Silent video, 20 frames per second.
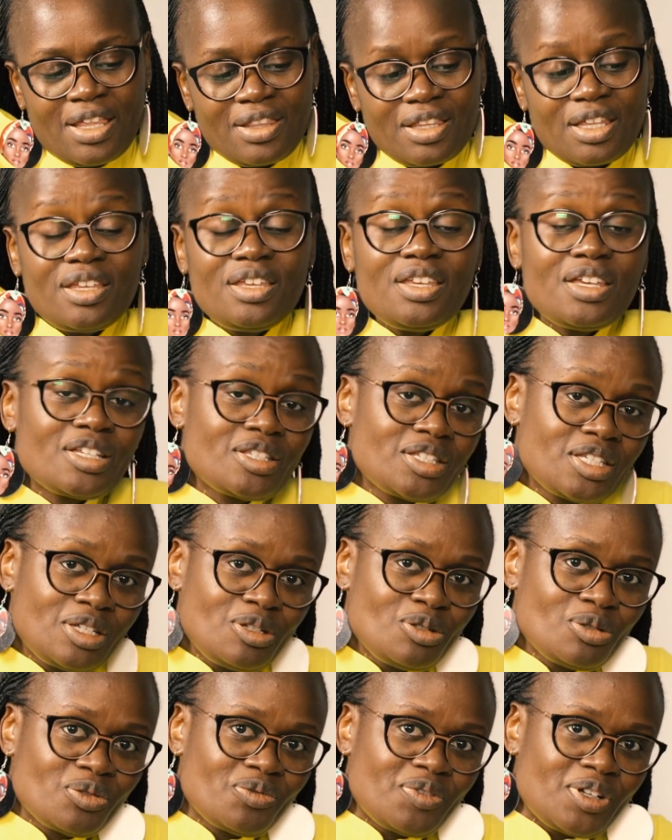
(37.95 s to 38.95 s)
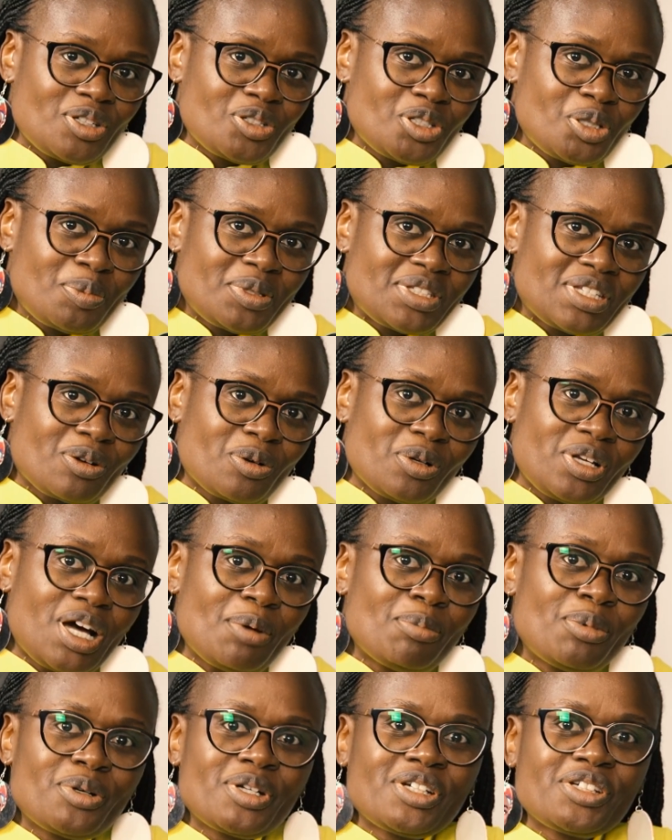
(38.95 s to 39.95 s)
The ESC Youth Fellowship is a
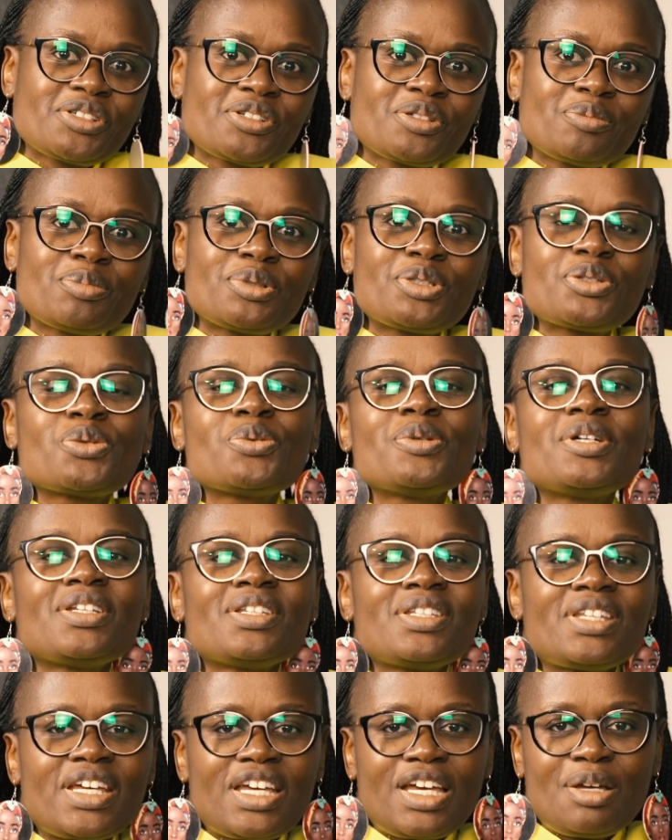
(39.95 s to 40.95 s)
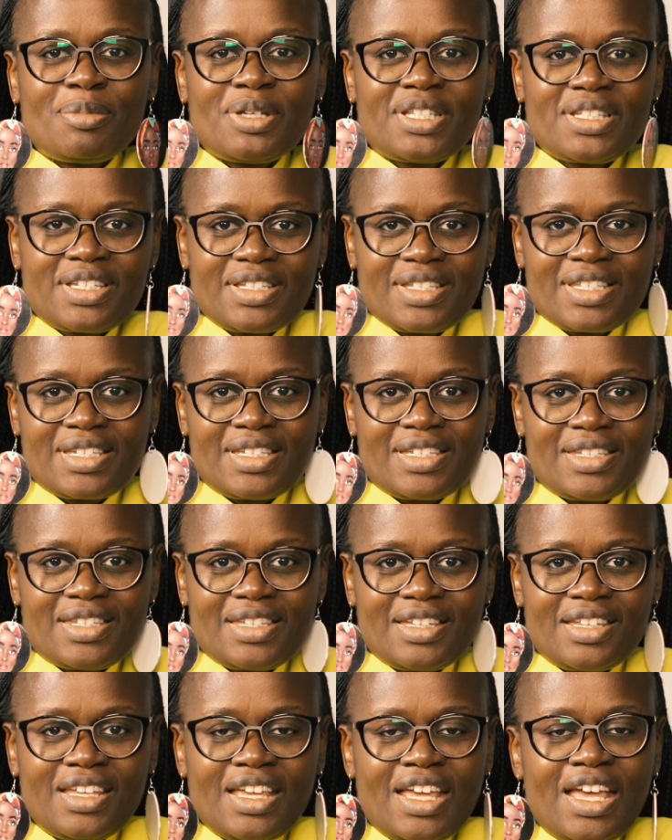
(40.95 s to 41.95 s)
collaboration between the
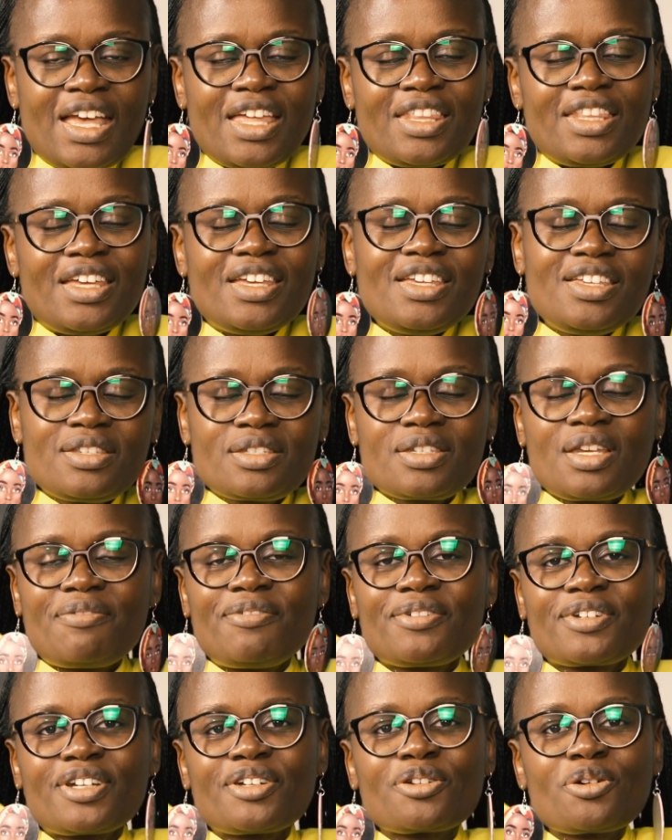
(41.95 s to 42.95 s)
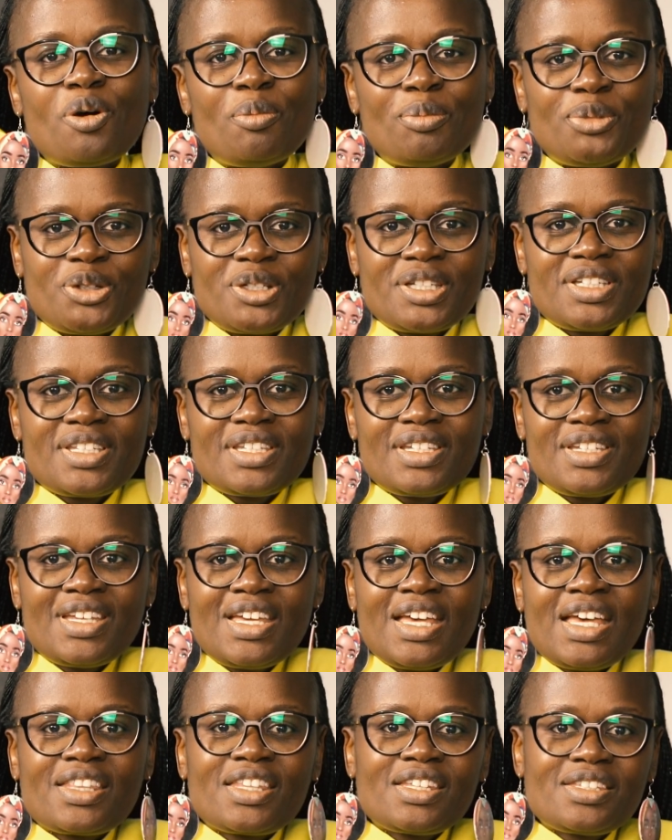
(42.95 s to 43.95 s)
TCDC, the East African Community,
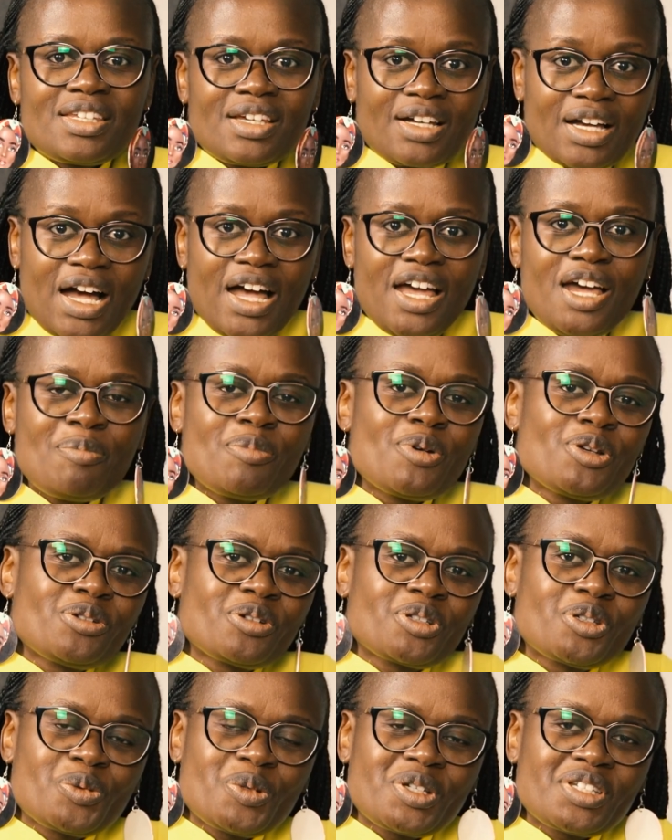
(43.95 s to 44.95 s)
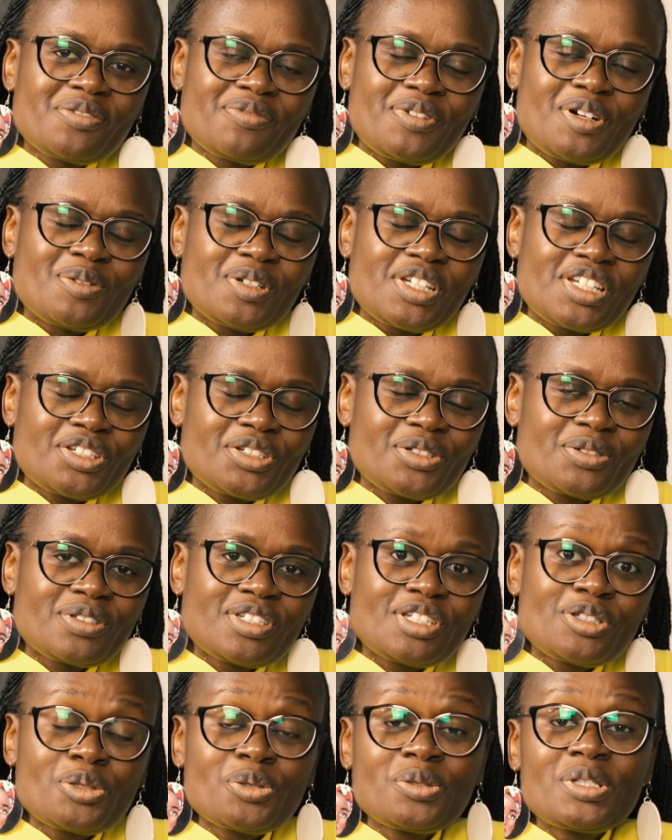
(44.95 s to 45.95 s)
the Jakaya Mrisho Kikwete Foundation,
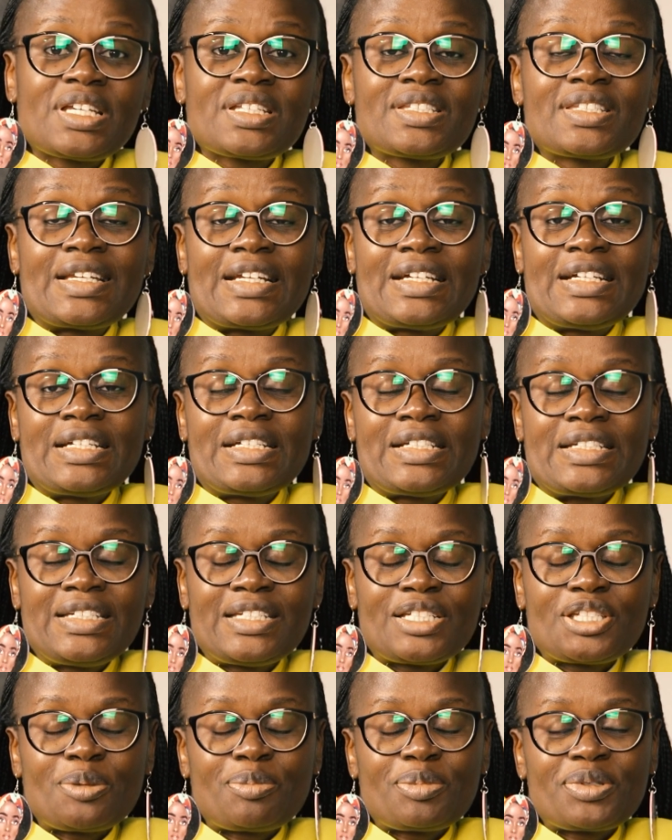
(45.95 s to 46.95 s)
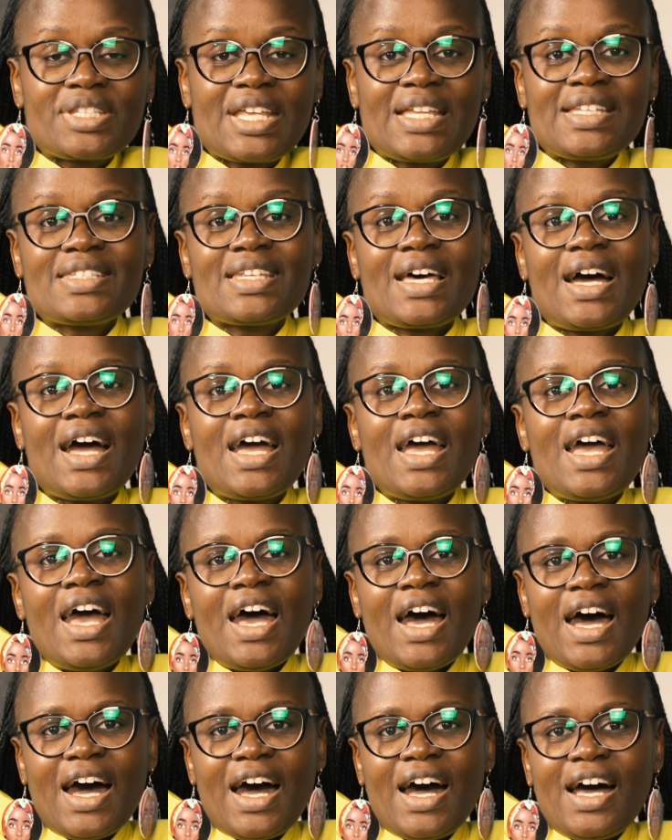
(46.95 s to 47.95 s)
the Julius Nyerere Leadership Center,
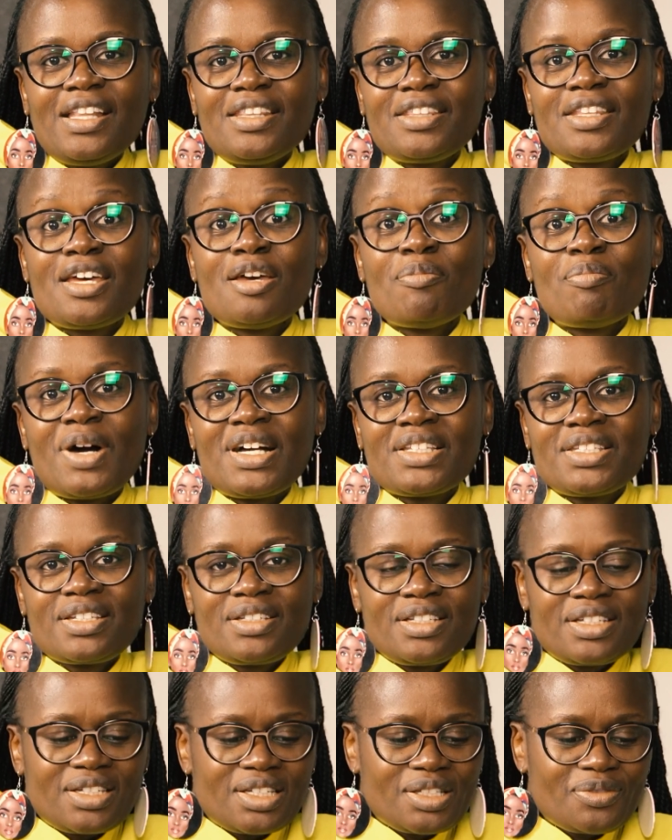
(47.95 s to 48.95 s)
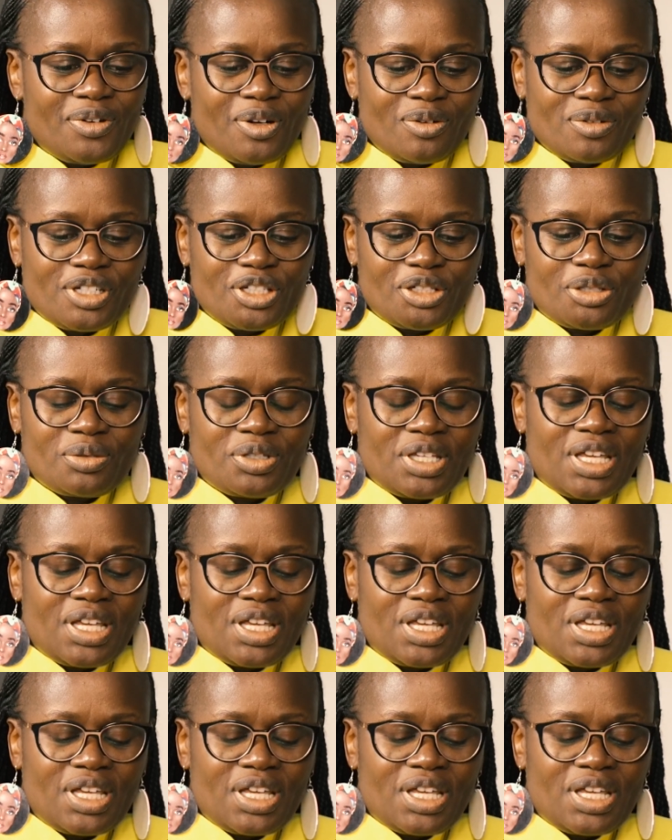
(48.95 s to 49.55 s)
and the Emerging Leaders Foundation.